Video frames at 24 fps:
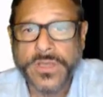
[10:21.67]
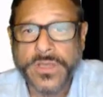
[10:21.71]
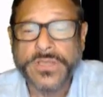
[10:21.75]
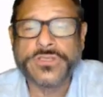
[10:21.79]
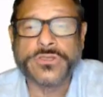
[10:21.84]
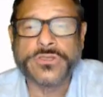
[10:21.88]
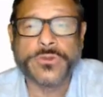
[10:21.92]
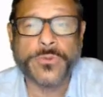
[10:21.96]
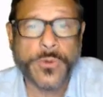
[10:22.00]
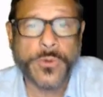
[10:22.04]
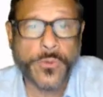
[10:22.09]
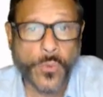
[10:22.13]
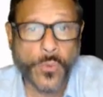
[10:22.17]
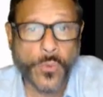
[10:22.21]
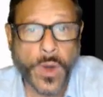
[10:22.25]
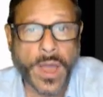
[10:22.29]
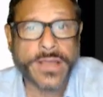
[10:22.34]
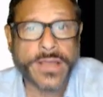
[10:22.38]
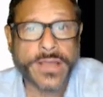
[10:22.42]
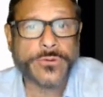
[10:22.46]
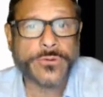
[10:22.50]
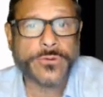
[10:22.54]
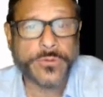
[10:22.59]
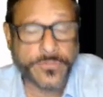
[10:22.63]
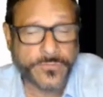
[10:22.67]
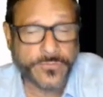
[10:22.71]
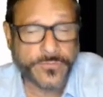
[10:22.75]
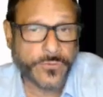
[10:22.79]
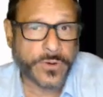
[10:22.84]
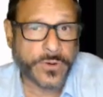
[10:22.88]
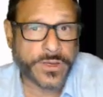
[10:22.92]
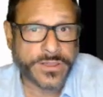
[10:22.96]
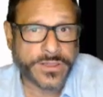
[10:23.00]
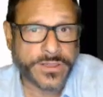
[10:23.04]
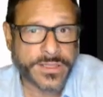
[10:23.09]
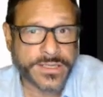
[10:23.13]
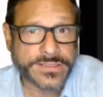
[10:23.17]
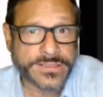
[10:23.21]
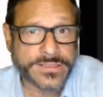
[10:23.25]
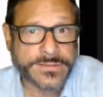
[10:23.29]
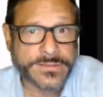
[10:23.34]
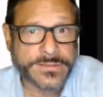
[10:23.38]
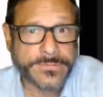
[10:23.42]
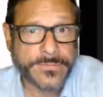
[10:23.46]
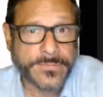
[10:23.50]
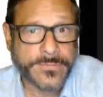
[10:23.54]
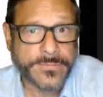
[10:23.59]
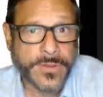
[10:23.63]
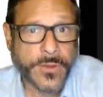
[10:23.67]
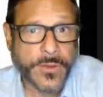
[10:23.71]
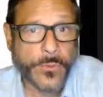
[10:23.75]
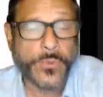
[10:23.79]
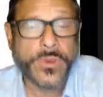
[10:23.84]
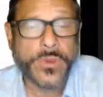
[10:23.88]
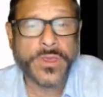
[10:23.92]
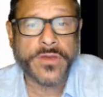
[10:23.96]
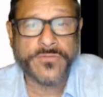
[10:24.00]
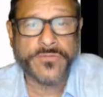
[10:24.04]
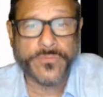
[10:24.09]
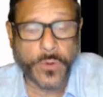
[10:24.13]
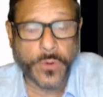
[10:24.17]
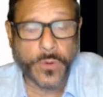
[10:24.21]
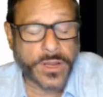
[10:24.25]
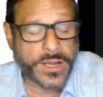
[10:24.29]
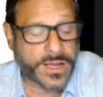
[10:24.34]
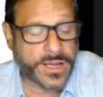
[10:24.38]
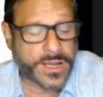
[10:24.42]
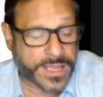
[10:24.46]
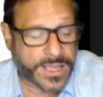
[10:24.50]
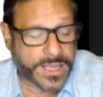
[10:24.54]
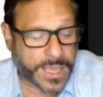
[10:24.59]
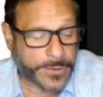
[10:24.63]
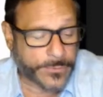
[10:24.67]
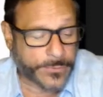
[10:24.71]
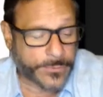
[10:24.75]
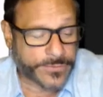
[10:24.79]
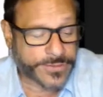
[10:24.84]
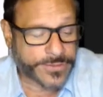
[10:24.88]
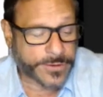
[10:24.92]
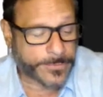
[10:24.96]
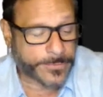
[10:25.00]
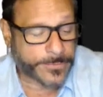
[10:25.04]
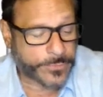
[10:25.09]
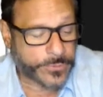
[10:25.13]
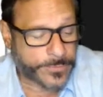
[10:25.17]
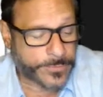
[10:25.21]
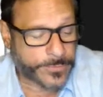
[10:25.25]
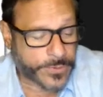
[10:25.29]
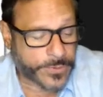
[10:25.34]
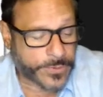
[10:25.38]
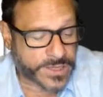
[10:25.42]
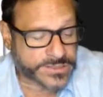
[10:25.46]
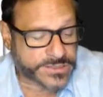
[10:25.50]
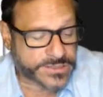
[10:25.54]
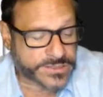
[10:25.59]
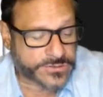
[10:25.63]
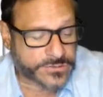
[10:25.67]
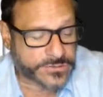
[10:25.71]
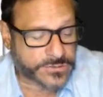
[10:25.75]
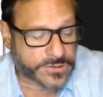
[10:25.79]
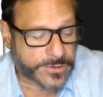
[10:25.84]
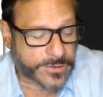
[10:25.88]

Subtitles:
So we want to avoid this. We avoid it again with our preprocessor